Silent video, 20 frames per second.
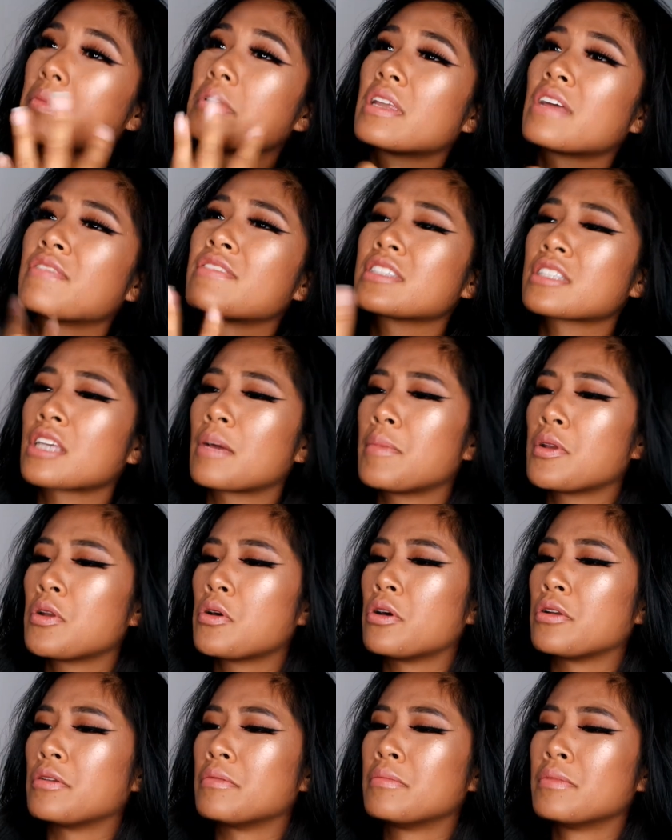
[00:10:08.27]
nothing's coming
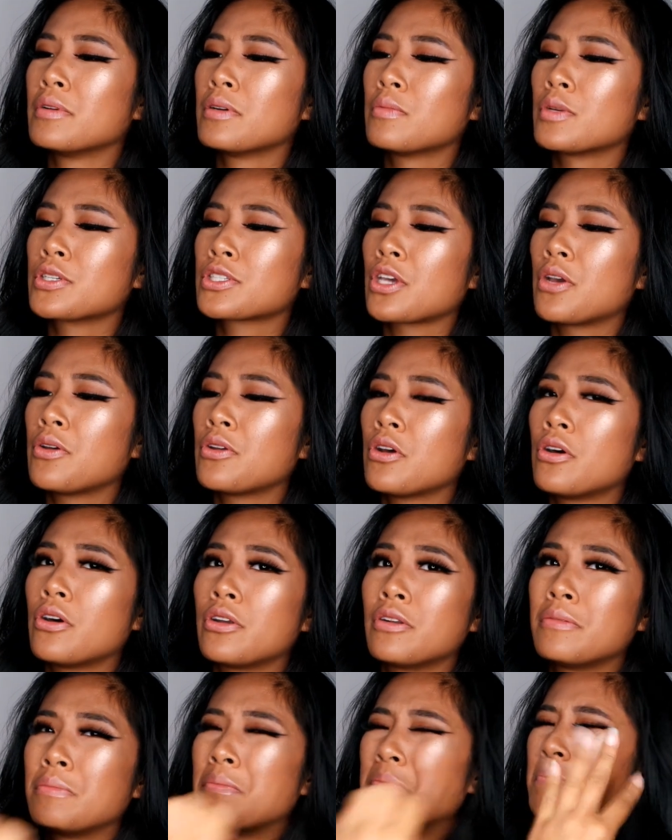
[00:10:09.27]
on. What's going
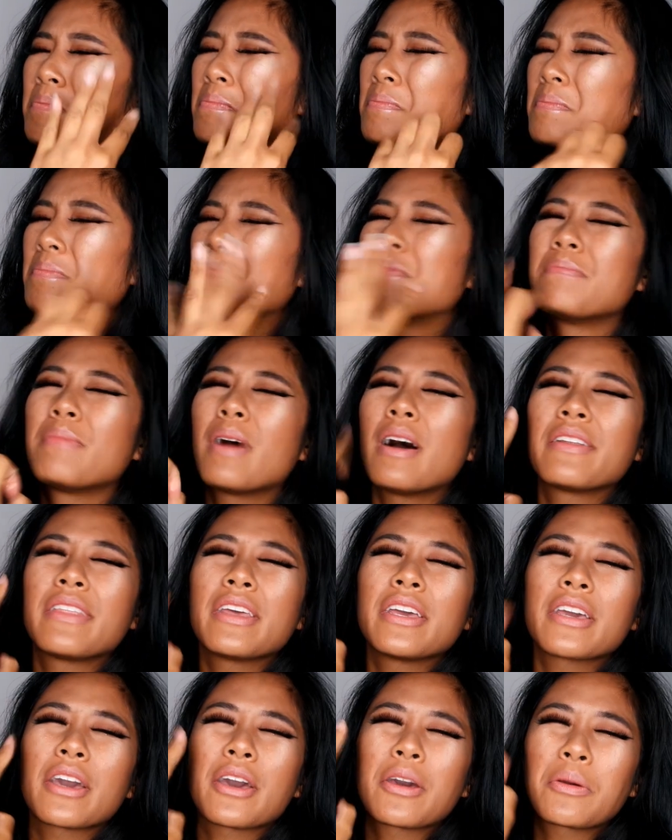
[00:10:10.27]
on? Oh,
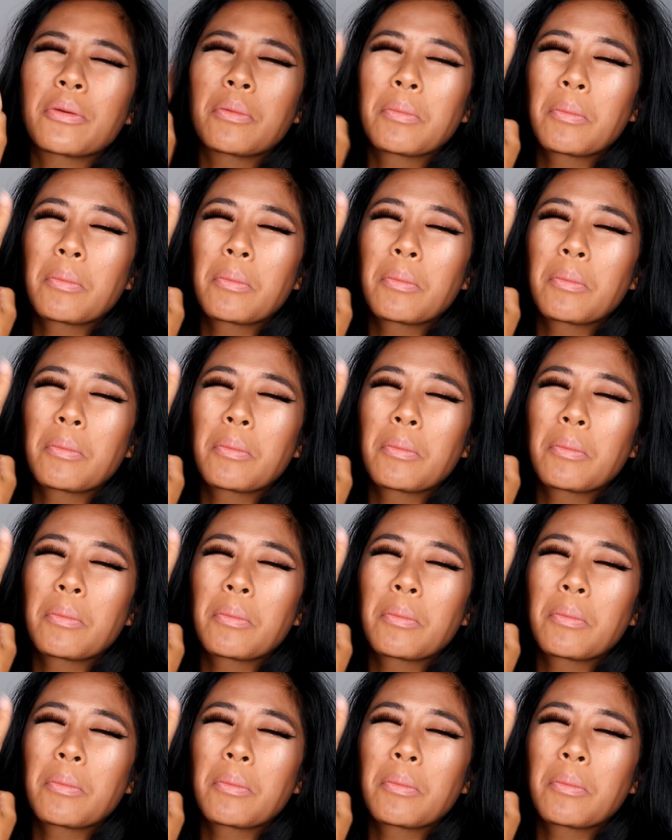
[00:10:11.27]
there you go.